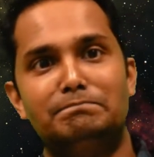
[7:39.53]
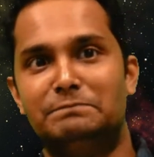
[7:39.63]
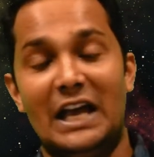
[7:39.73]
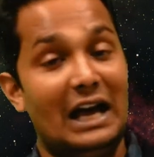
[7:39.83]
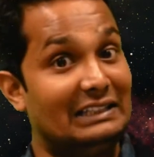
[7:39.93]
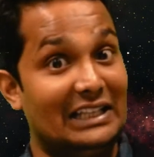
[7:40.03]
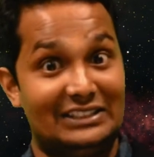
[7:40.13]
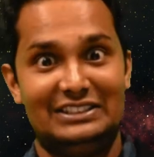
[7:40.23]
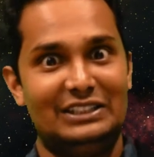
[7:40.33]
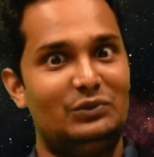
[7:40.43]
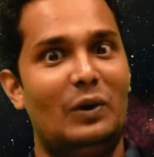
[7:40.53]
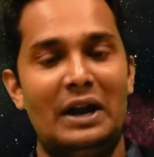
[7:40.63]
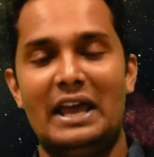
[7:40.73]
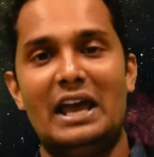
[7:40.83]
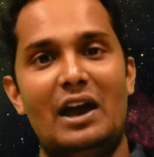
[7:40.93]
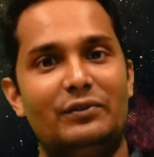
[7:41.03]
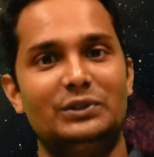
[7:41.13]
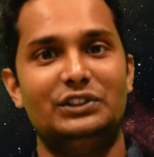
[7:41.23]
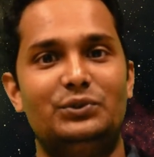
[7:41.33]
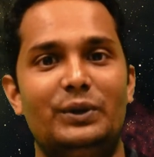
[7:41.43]
yeah, that's it what I have for
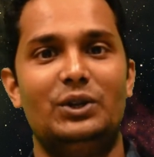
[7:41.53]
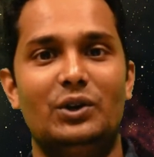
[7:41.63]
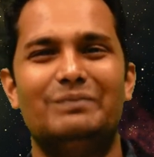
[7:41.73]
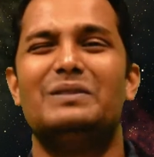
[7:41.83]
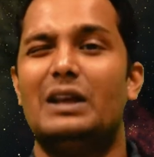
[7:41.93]
this video.